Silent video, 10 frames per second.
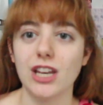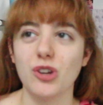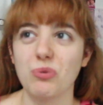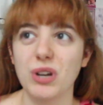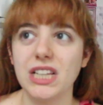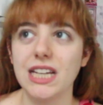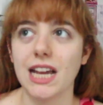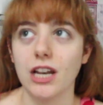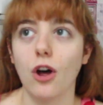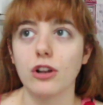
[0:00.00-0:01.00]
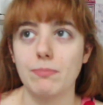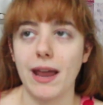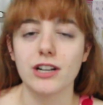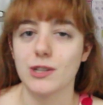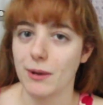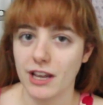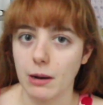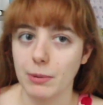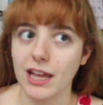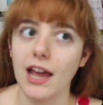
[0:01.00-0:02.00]
and you really cannot bear to pick it
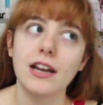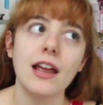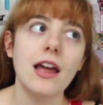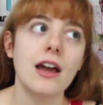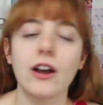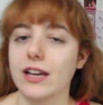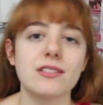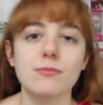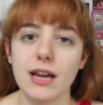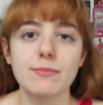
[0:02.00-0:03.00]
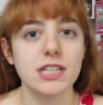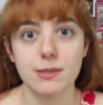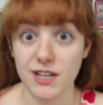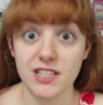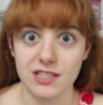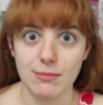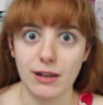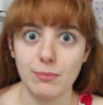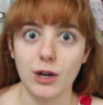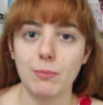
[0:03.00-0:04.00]
up again, okay, sometimes it's because it's a
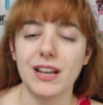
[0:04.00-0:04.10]
bad book.